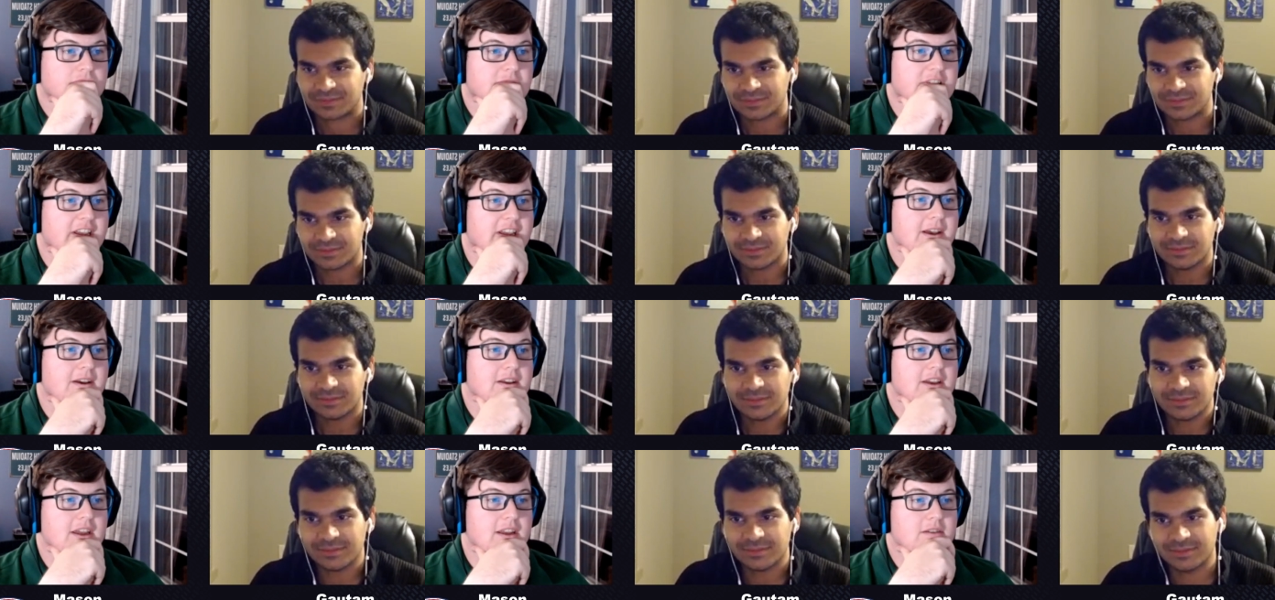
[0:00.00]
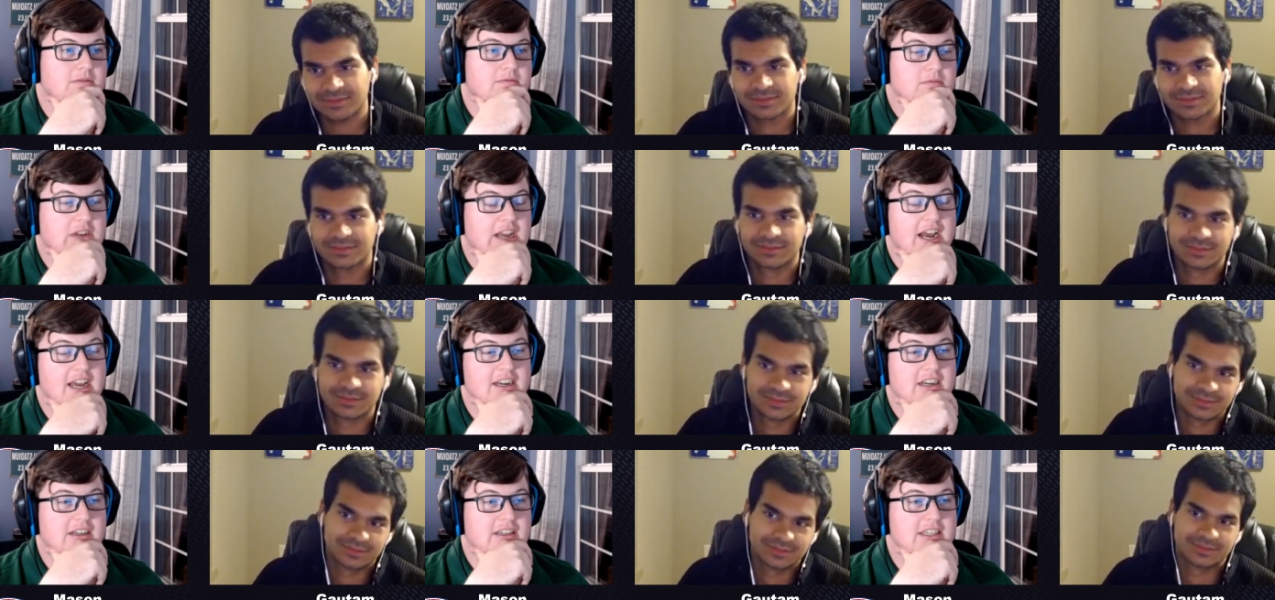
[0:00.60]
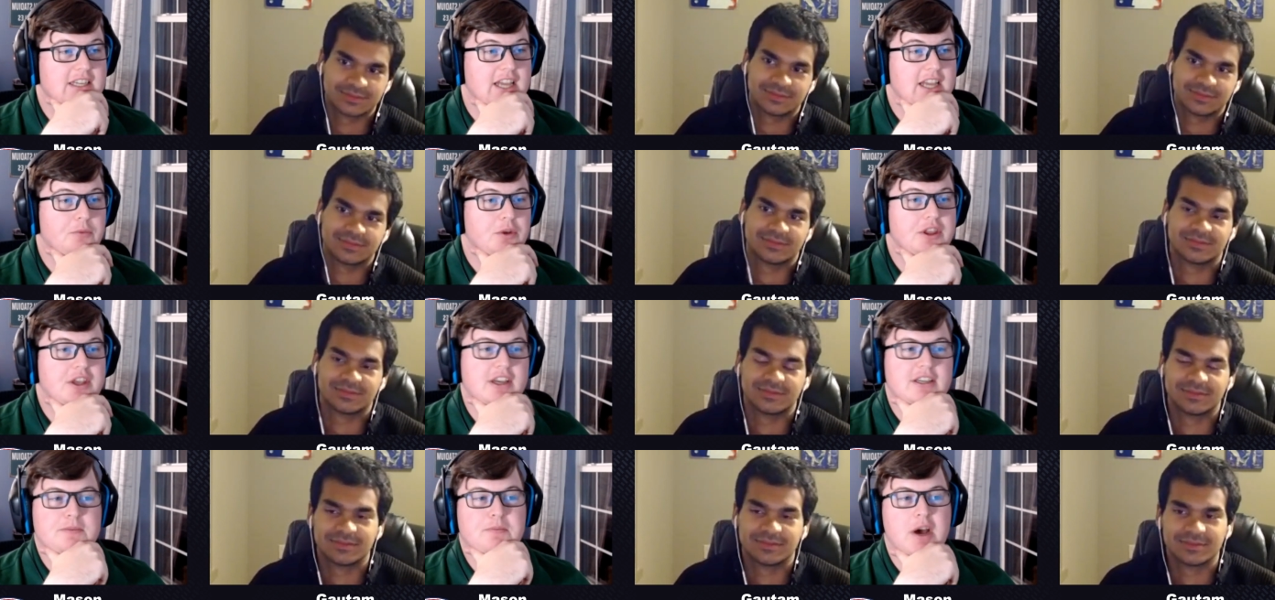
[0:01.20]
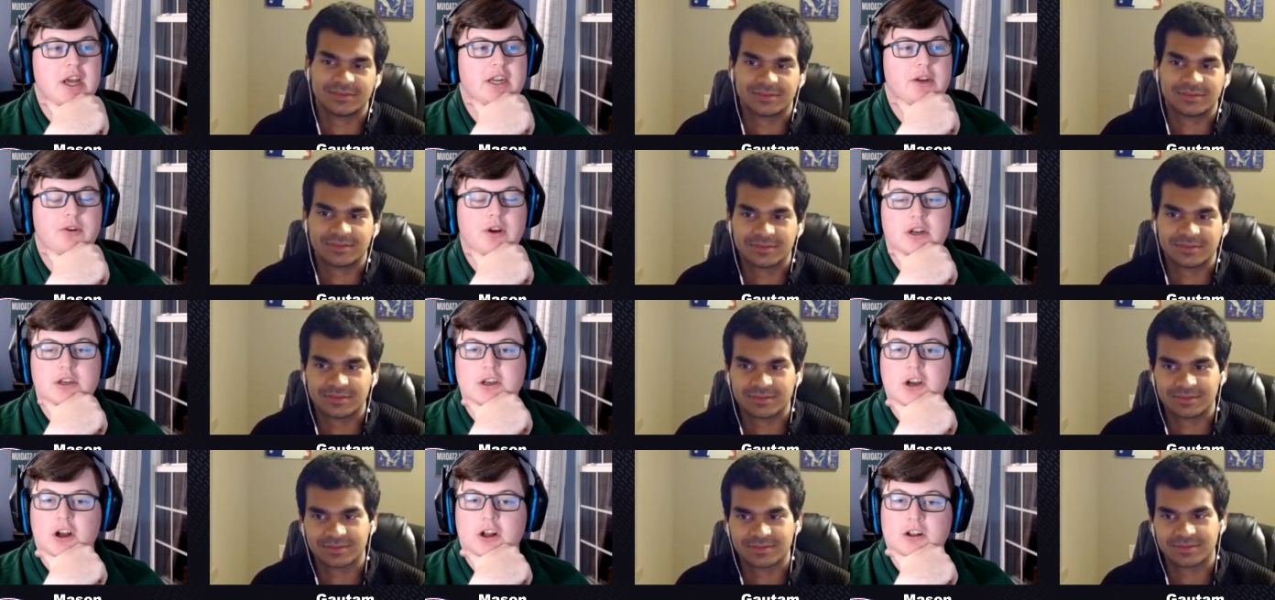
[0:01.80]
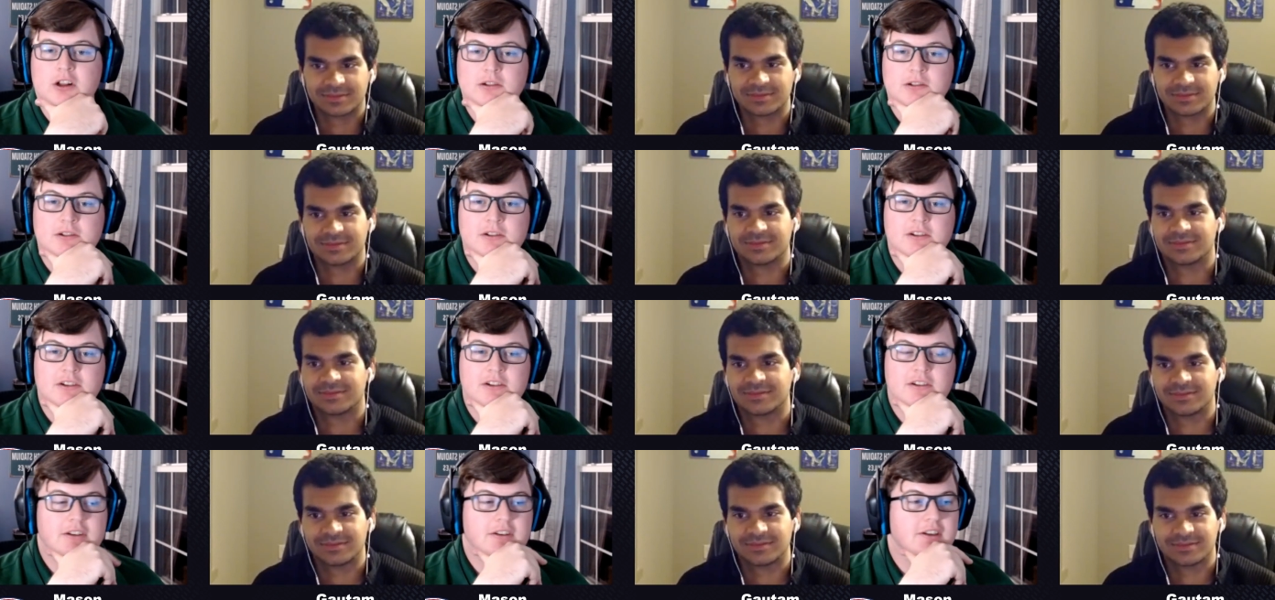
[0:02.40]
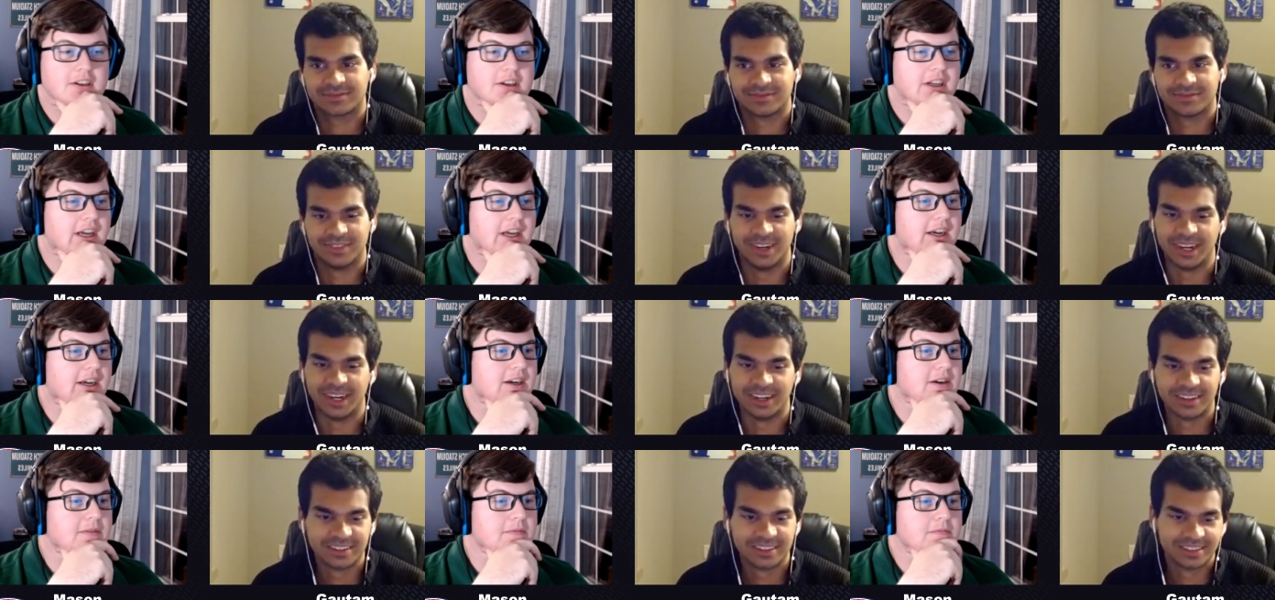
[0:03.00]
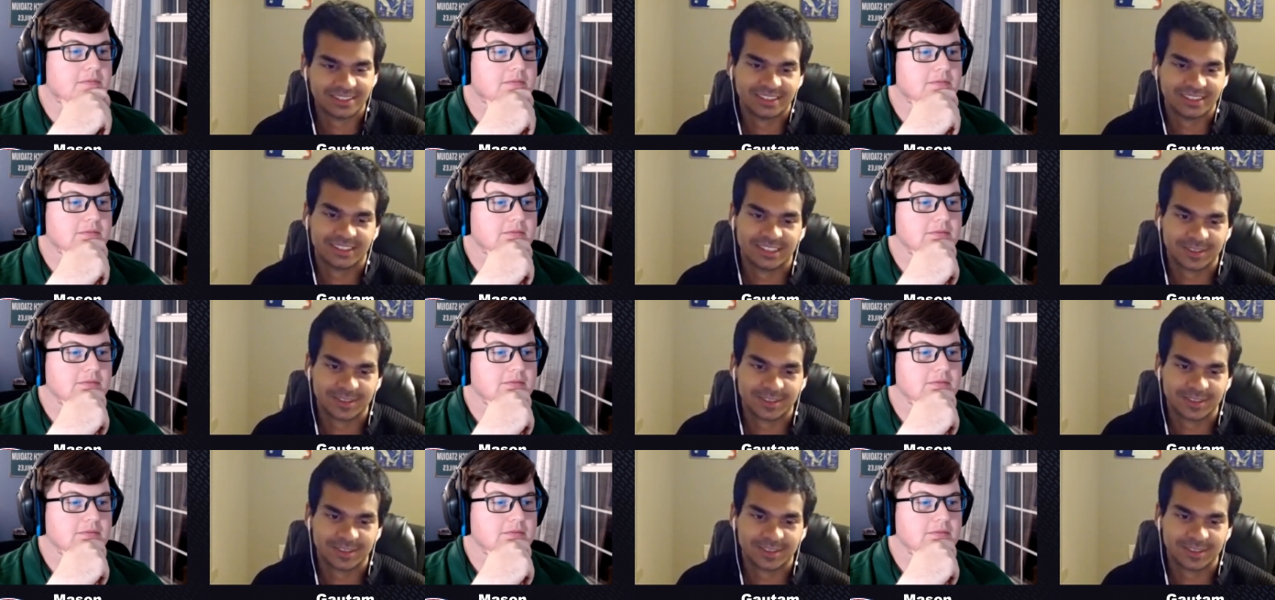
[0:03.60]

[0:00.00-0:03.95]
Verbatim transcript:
Speaker 1: Yeah, and kind of same with Yasmani Grandal. Right. Um,